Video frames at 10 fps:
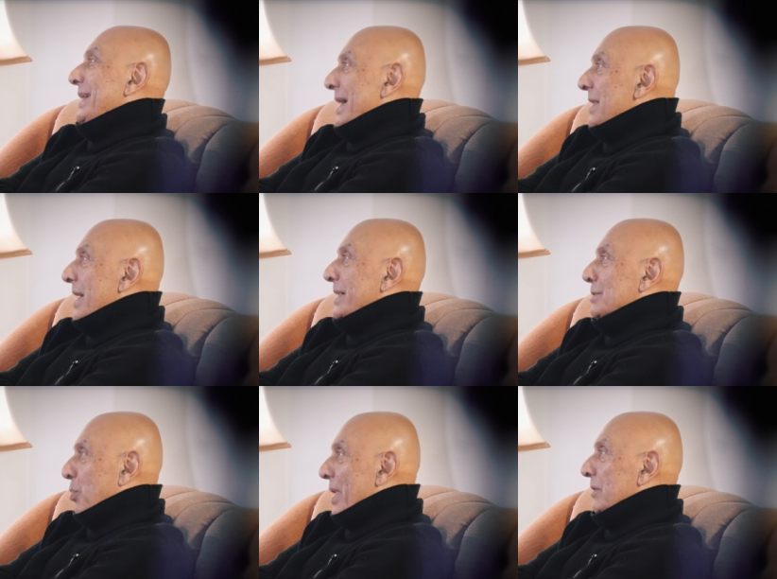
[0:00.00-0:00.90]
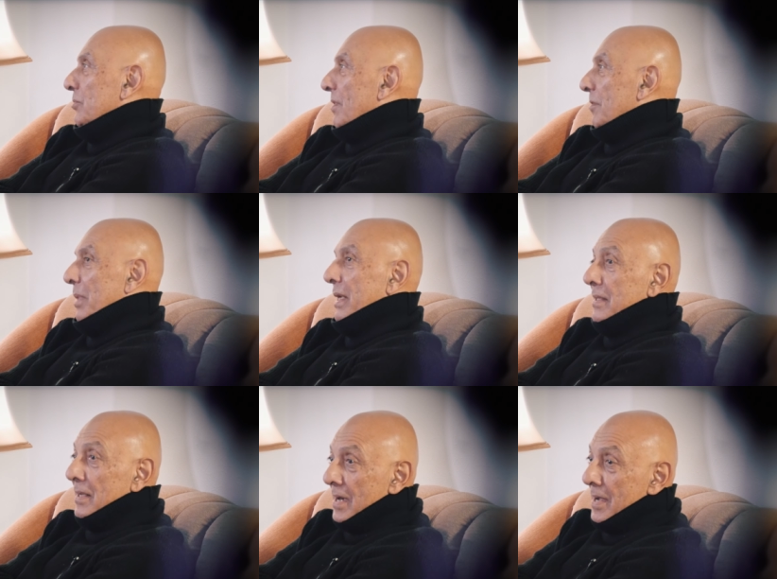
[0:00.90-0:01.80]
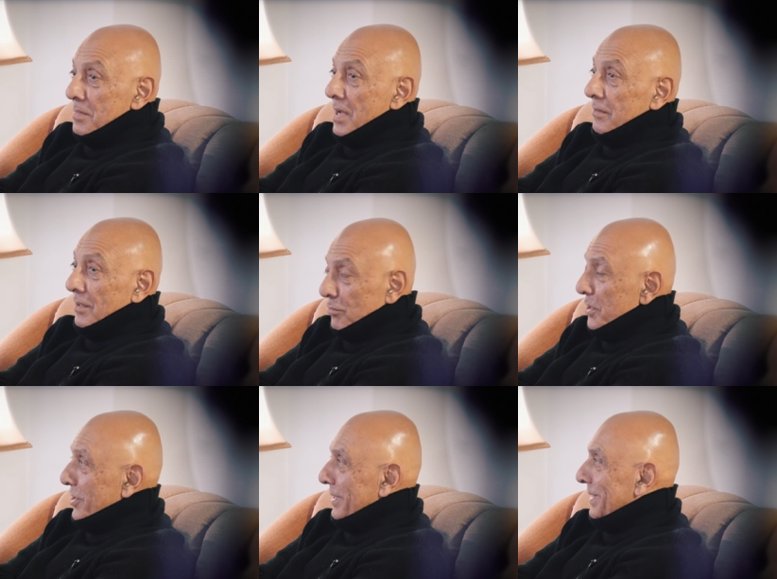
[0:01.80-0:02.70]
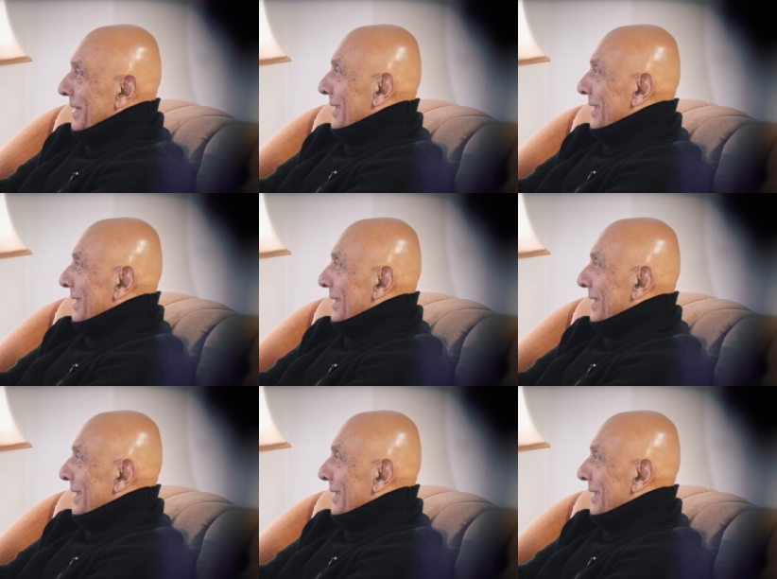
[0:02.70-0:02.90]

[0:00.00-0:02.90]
again, explain to everybody that I am not a Russian.